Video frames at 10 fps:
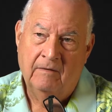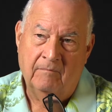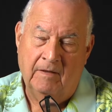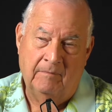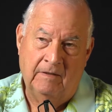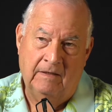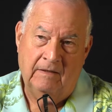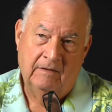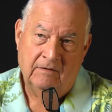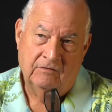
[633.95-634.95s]

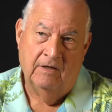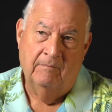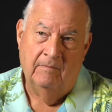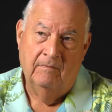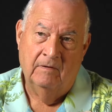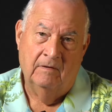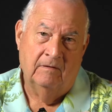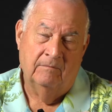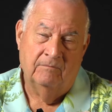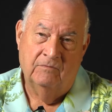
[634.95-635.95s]
maybe uh,